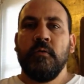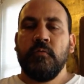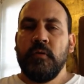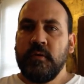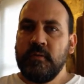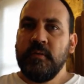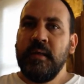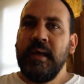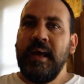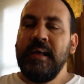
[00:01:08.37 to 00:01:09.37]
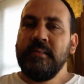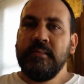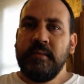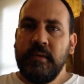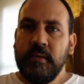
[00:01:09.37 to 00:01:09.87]
First,
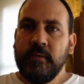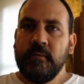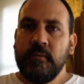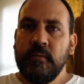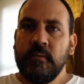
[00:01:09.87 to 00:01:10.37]
antiques,